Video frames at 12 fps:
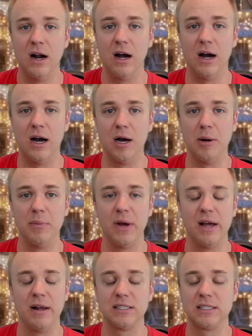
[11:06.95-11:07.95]

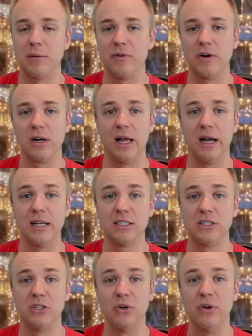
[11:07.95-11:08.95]
And some of our
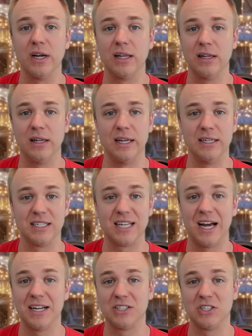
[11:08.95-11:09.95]
clients do get leads as
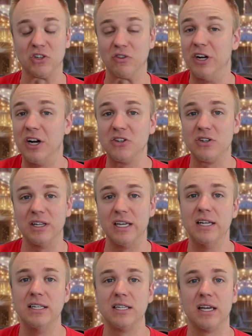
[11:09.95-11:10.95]
high as 300
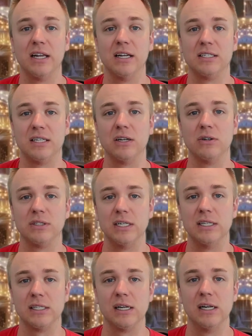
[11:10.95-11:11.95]
leads in a single
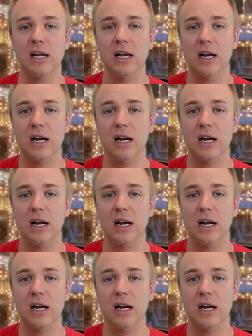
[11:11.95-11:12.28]
season.